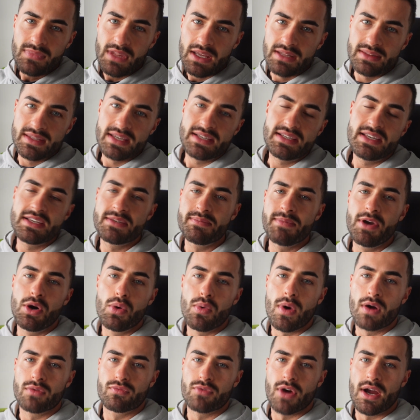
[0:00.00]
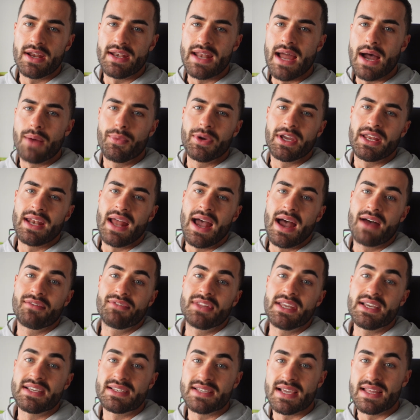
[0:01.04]
this is meal one right now. We're gonna have
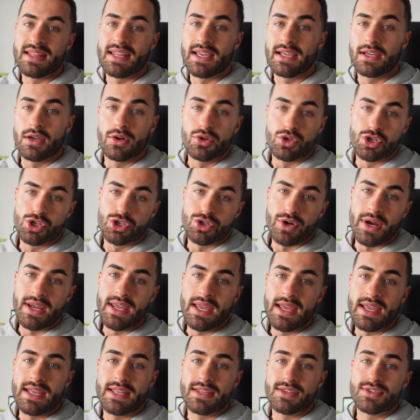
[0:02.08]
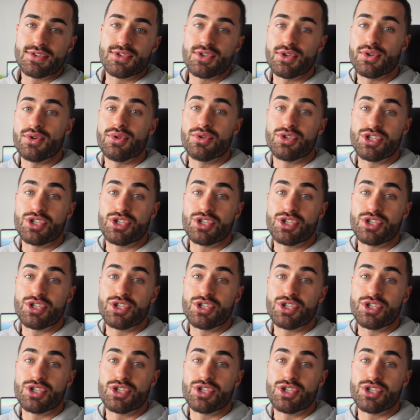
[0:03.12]
this and then go straight into